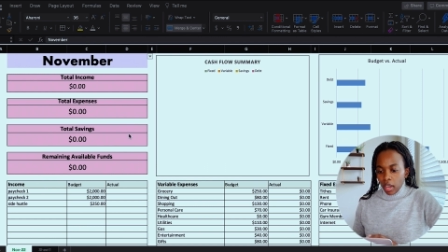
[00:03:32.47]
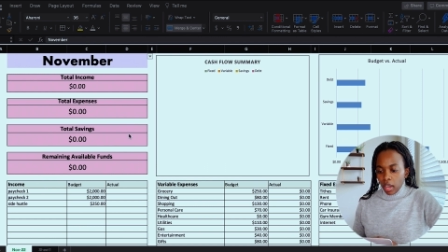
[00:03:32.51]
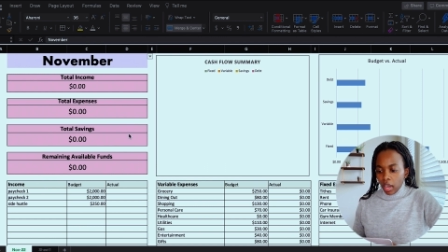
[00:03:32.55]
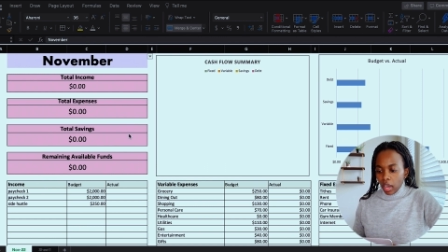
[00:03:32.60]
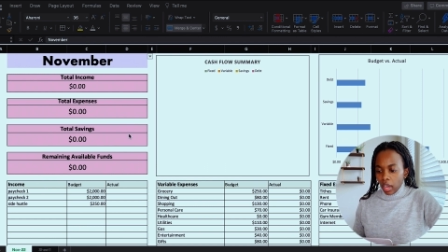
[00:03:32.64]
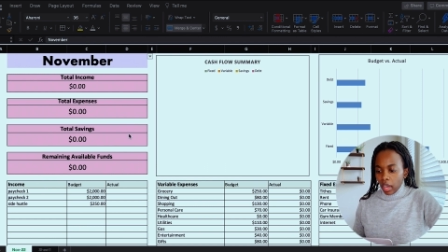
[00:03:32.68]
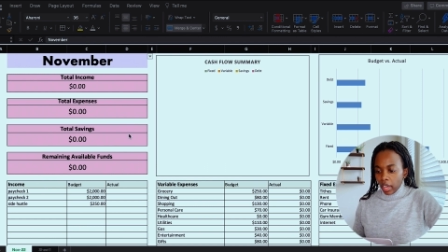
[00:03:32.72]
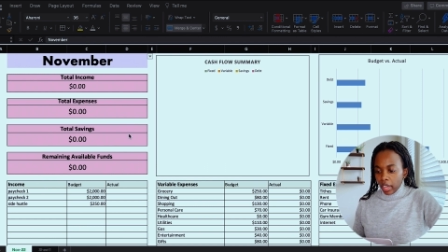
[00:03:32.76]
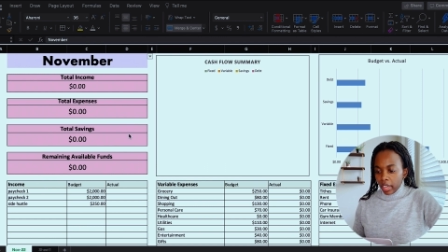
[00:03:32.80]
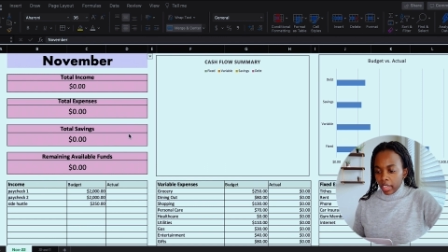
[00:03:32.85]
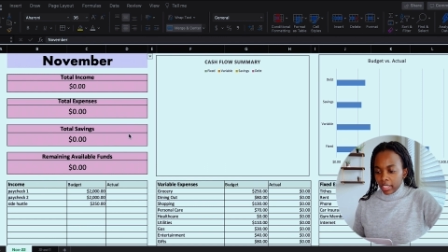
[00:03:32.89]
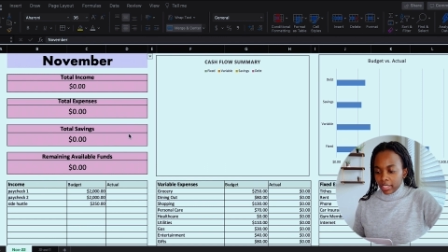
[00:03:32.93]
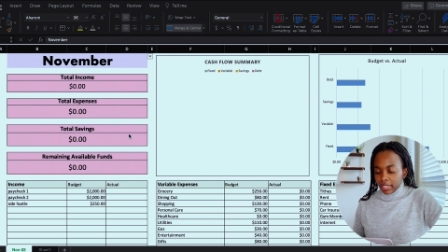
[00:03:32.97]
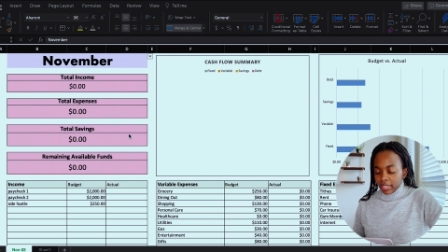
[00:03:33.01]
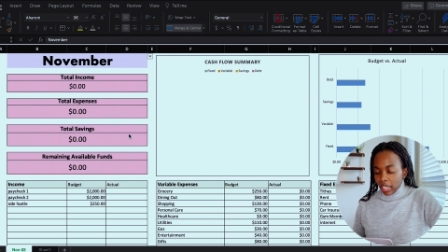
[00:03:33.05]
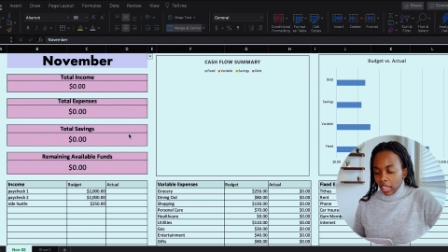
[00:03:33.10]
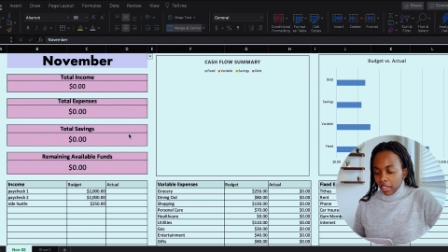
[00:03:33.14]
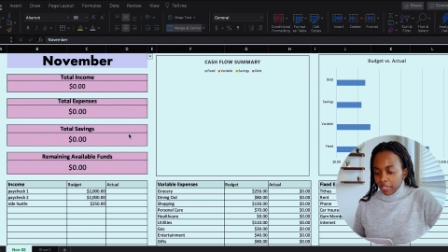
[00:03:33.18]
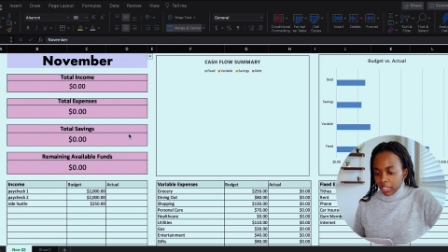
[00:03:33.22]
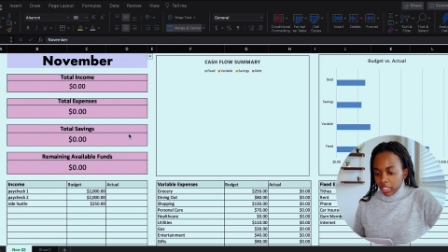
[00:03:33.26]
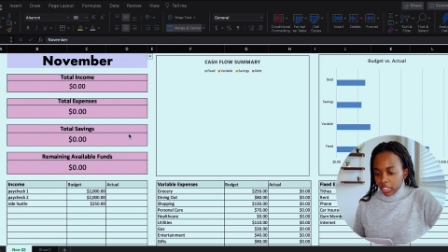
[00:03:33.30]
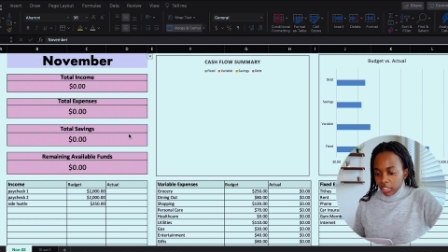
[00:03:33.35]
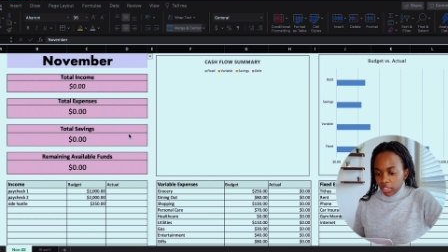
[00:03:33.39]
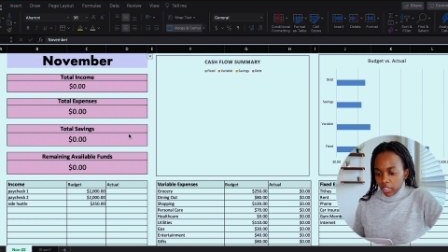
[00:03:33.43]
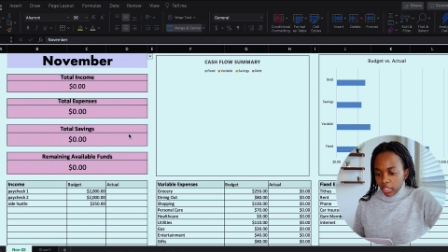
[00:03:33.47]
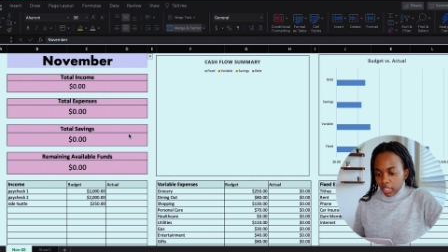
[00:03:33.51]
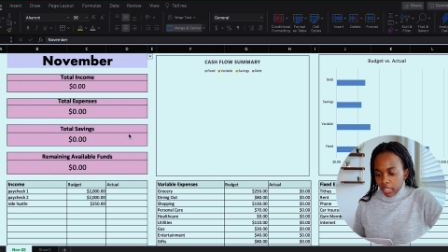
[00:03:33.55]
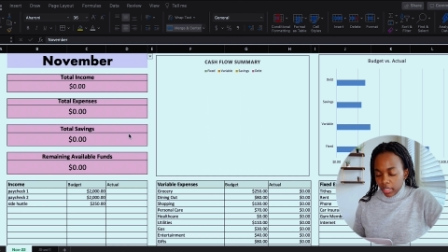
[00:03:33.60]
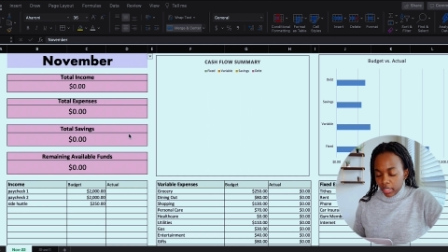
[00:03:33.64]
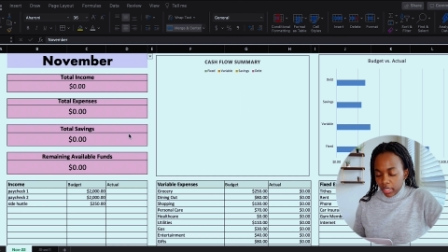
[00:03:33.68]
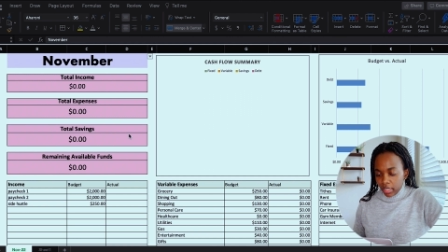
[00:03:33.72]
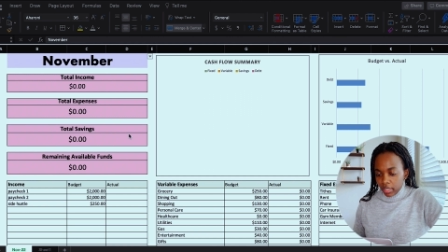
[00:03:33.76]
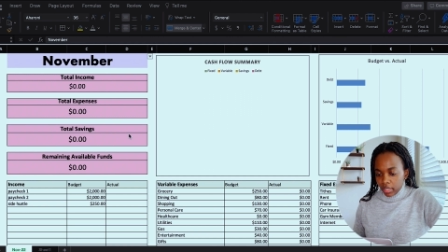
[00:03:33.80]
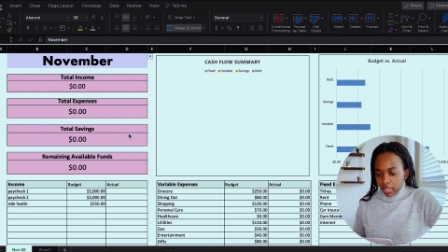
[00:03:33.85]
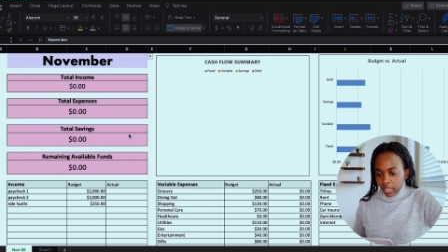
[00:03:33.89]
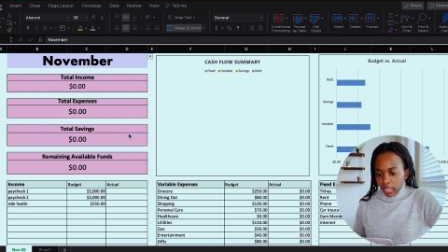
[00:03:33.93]
I dive into the
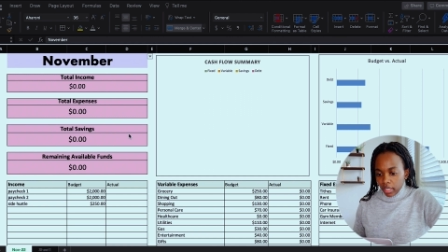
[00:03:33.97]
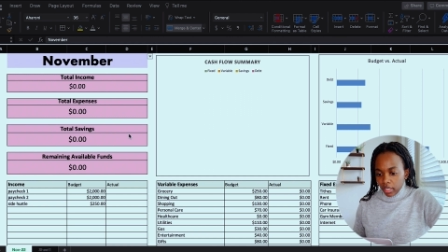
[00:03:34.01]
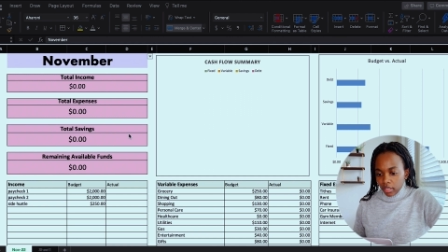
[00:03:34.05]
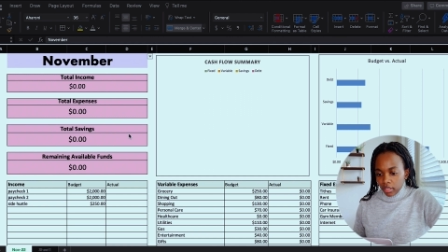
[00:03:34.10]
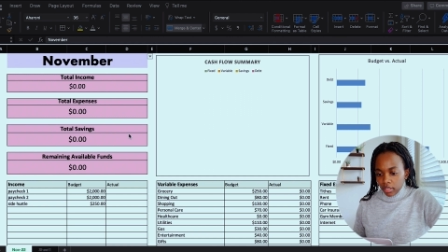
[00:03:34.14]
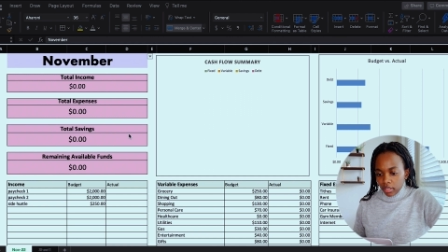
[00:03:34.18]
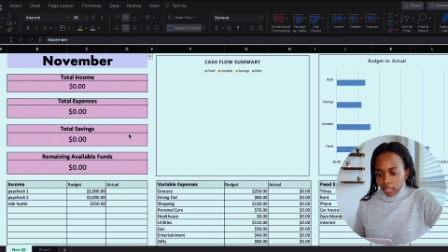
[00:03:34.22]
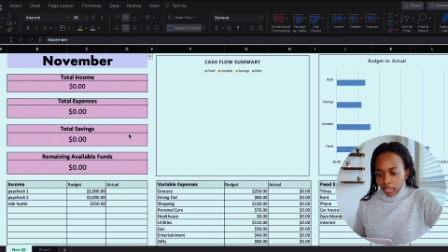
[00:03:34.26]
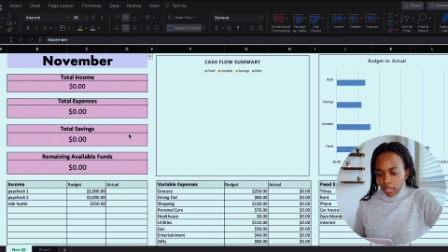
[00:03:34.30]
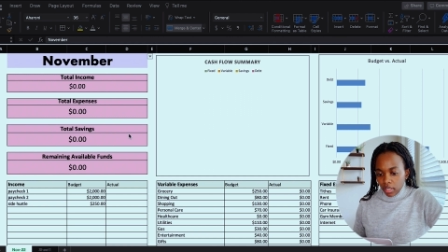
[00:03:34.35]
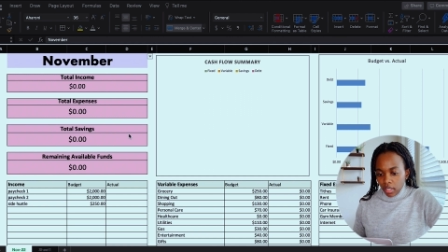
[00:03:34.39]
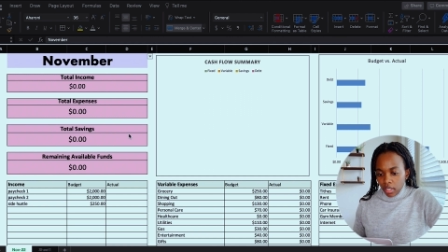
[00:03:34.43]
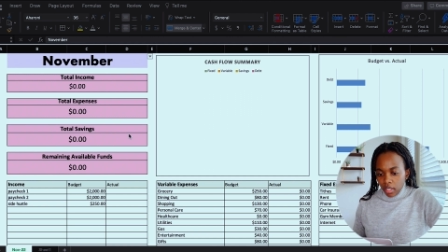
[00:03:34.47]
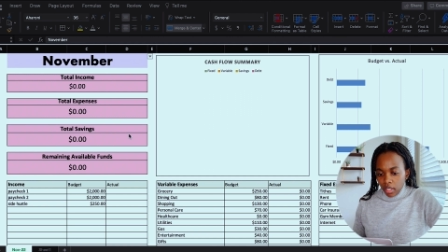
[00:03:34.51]
details.